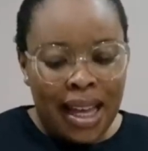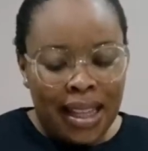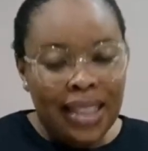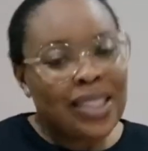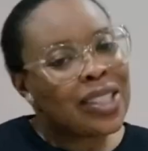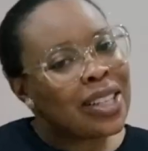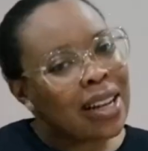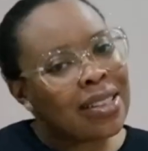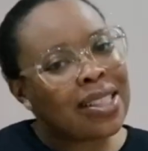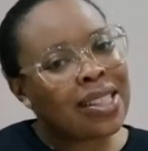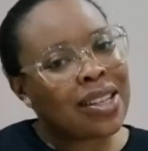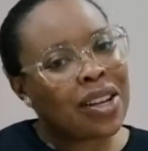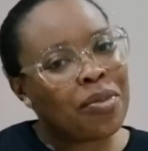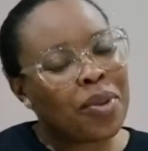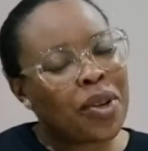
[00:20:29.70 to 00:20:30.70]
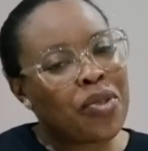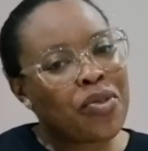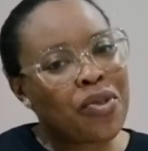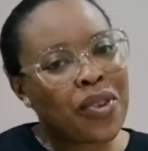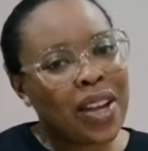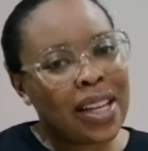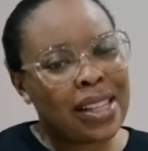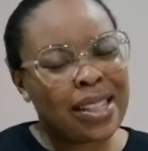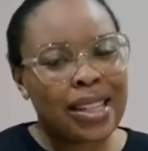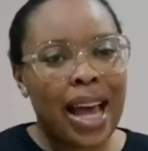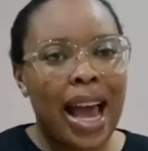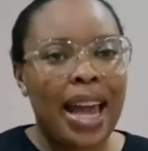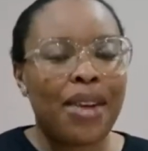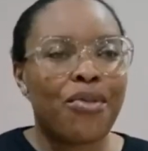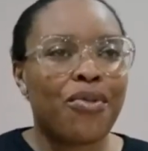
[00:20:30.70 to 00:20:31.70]
the turnout is going to be great.
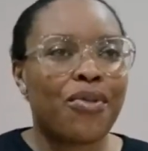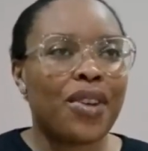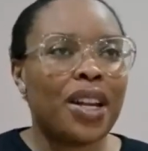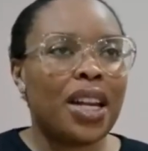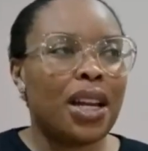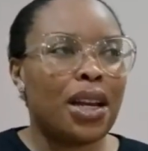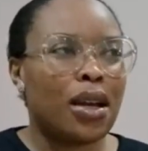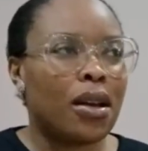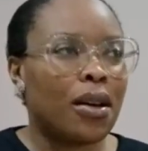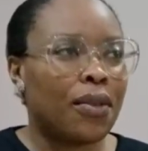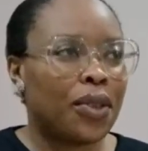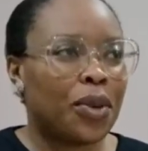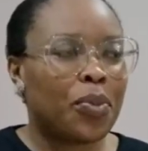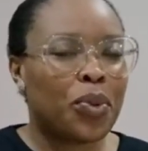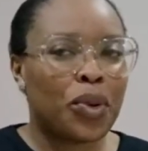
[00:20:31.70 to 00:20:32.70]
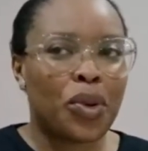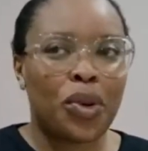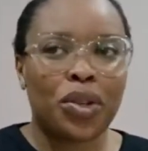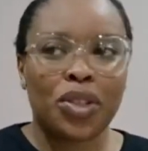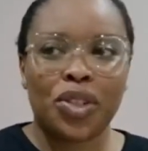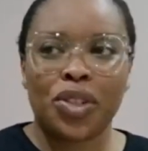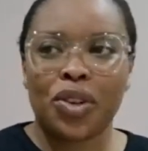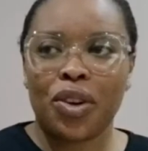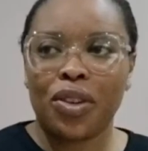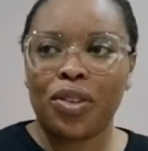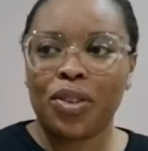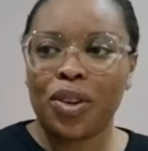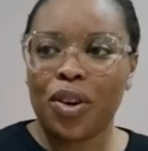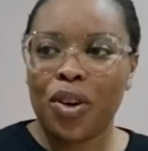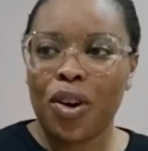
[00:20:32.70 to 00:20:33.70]
I really love the
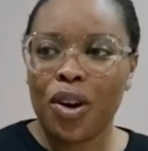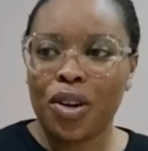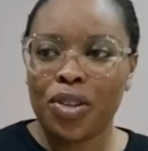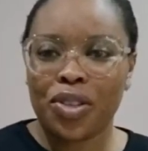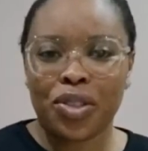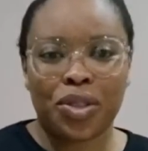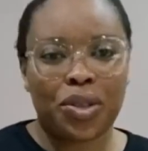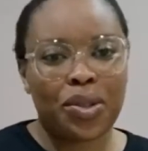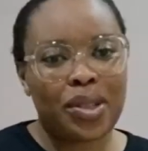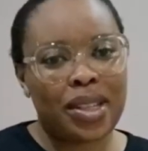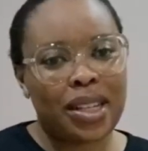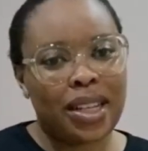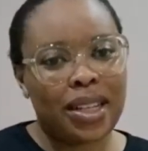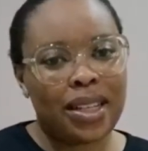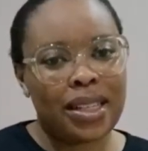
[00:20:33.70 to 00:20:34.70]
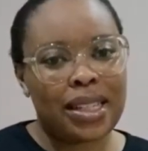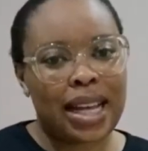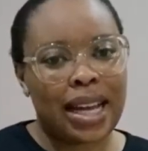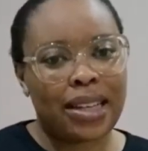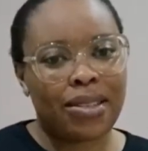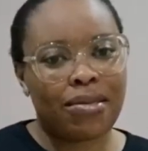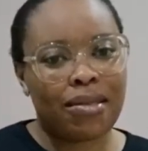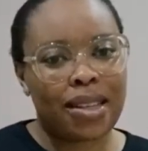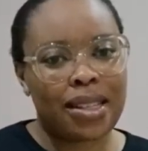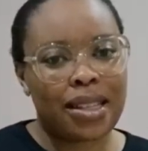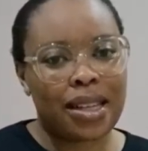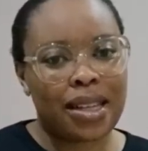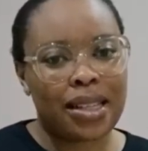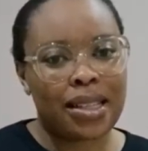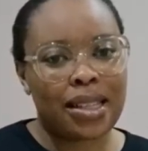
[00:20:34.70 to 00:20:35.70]
production. Gosh, those ladies are
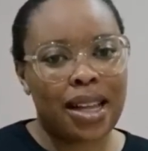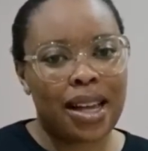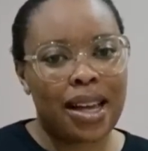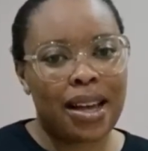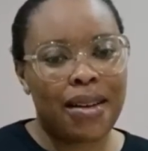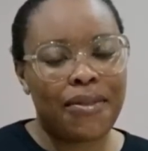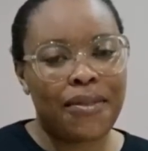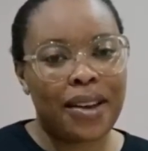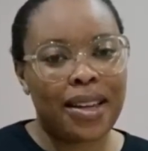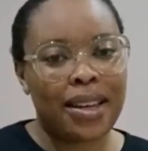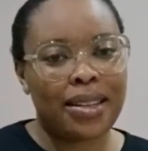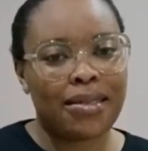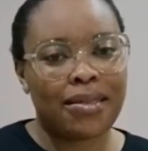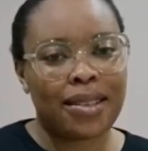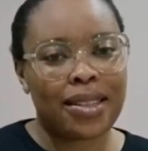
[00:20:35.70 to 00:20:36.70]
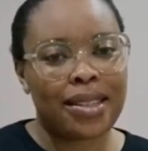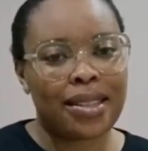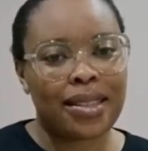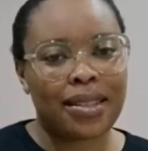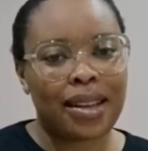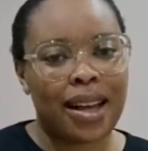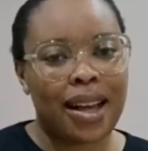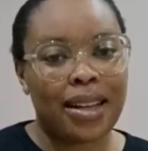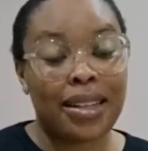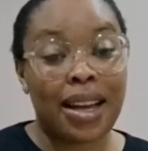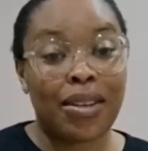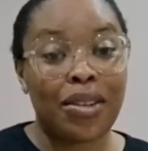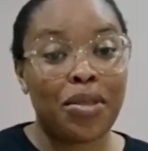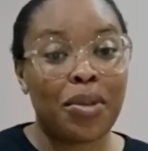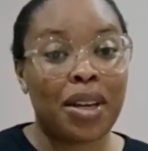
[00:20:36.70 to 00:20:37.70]
dressers. Fire dressing. They're
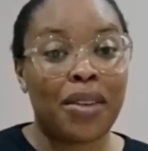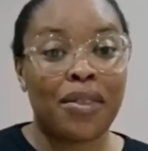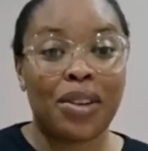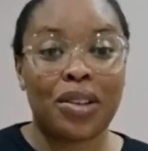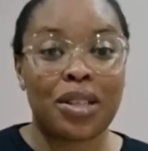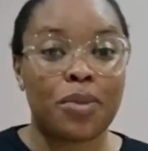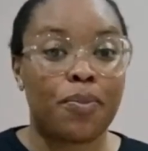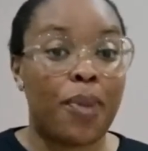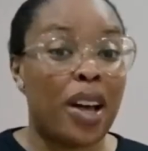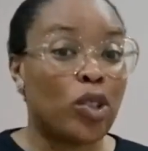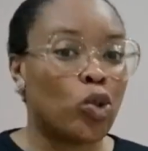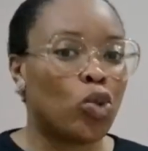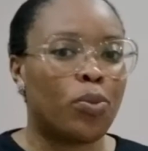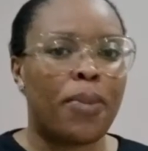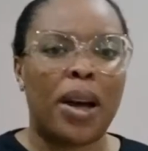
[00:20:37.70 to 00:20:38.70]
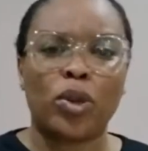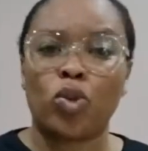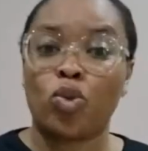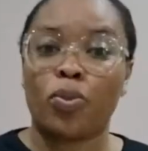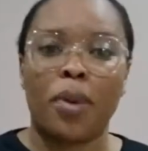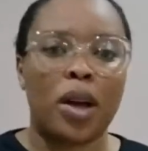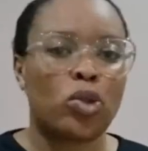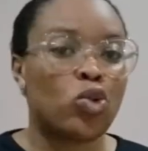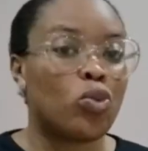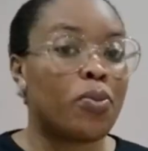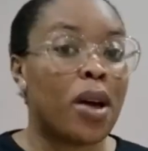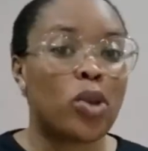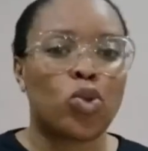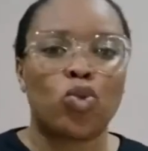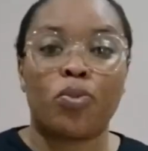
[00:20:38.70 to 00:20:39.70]
going to be giving us back to back to back to
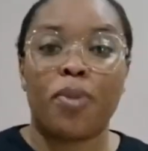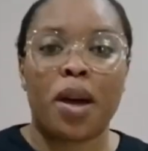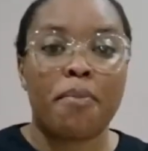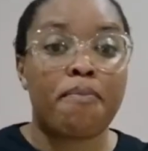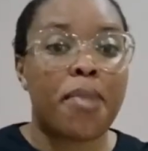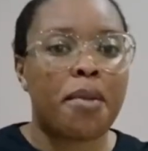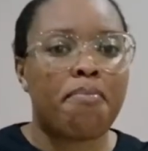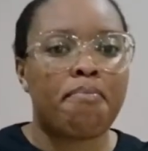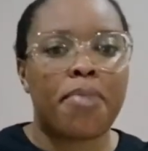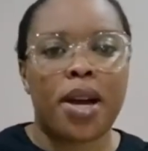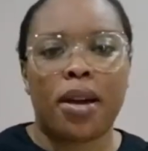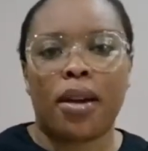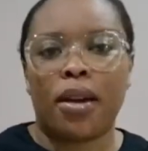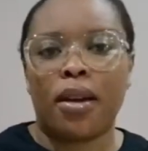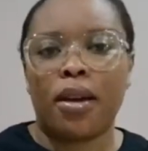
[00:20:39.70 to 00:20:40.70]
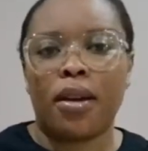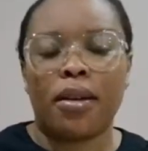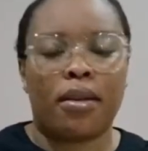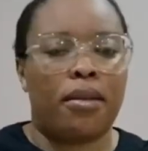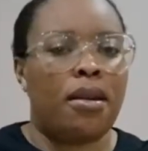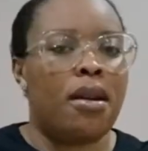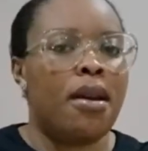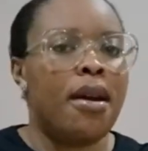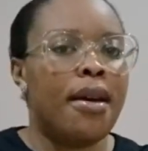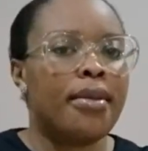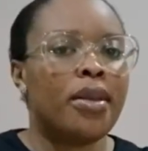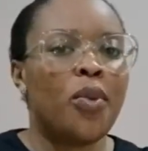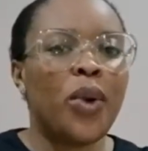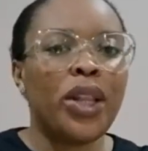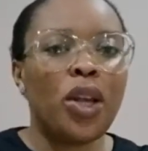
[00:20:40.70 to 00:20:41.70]
back to back to back. Hey,
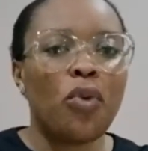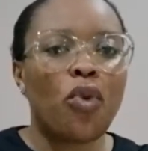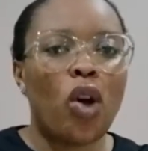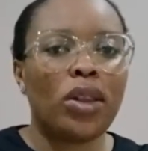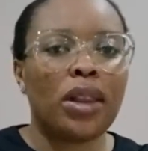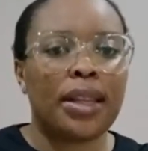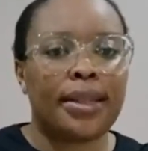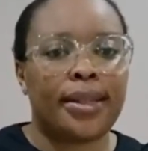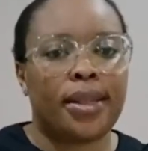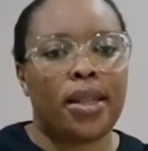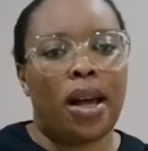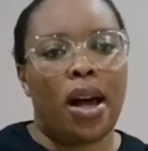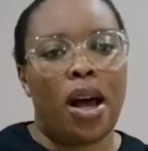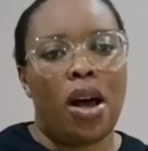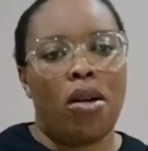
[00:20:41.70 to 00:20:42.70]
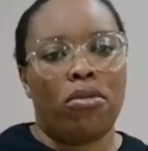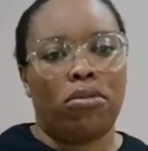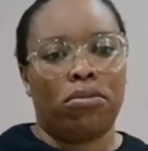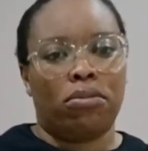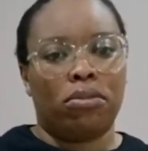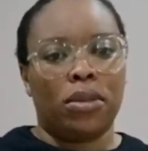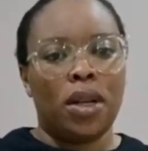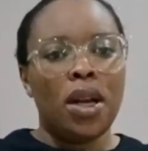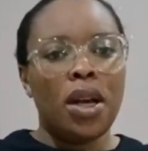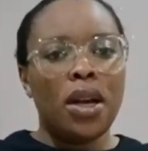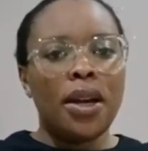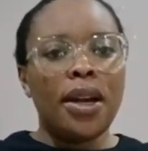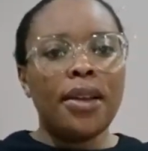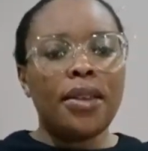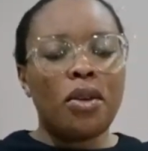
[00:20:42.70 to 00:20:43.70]
no, we're the wrong this town.
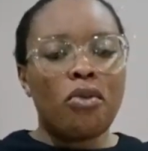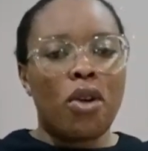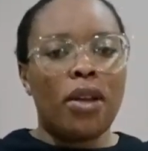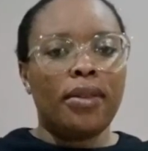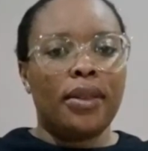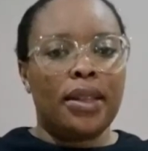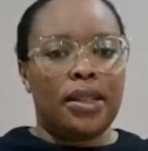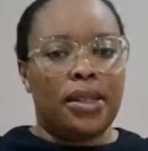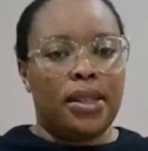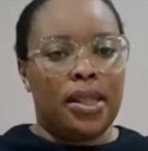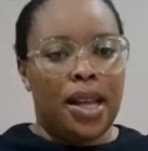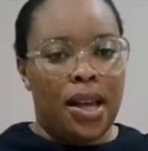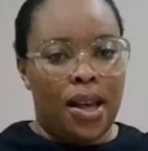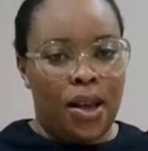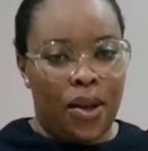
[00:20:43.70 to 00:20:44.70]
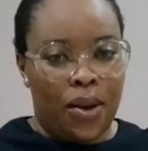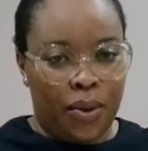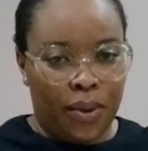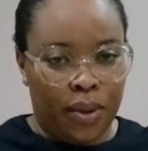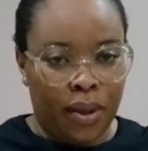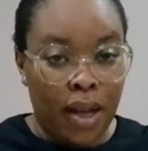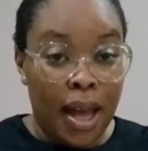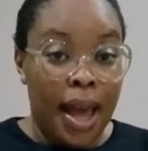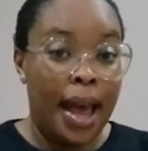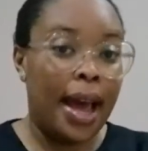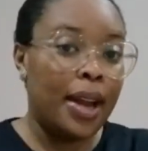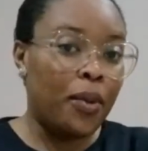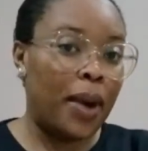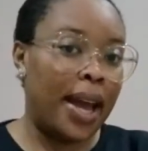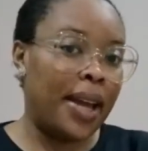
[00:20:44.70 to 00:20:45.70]
We're the wrong this town.
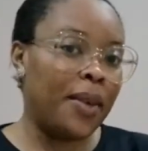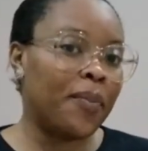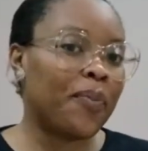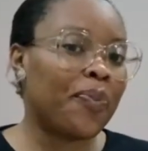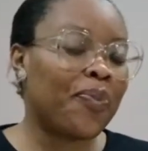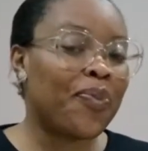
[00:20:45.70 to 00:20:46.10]
Anyway,